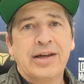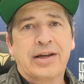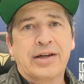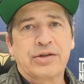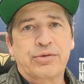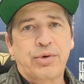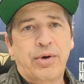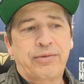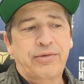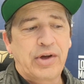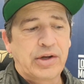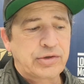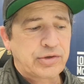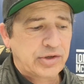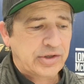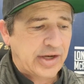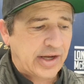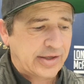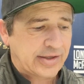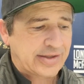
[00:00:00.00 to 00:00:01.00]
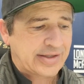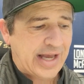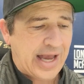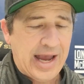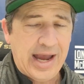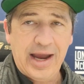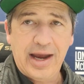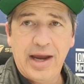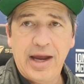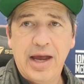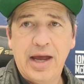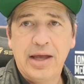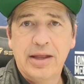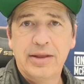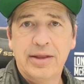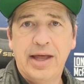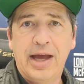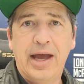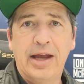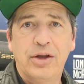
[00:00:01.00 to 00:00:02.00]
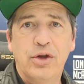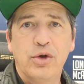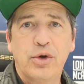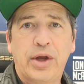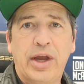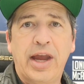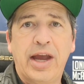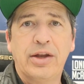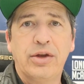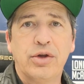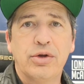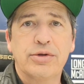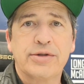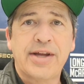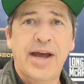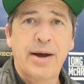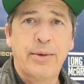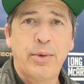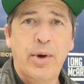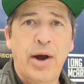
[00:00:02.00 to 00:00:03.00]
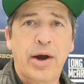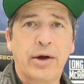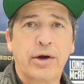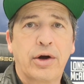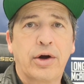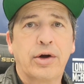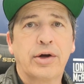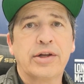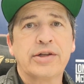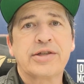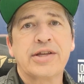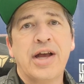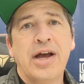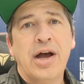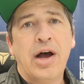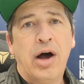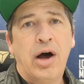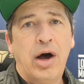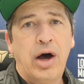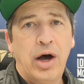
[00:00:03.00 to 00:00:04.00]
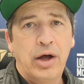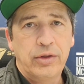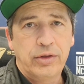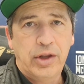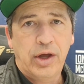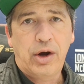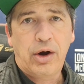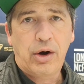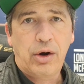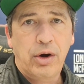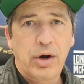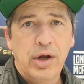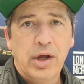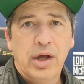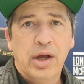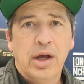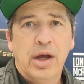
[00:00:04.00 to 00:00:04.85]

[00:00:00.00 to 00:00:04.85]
because Rough Country does say that you can use that wiring harness on their,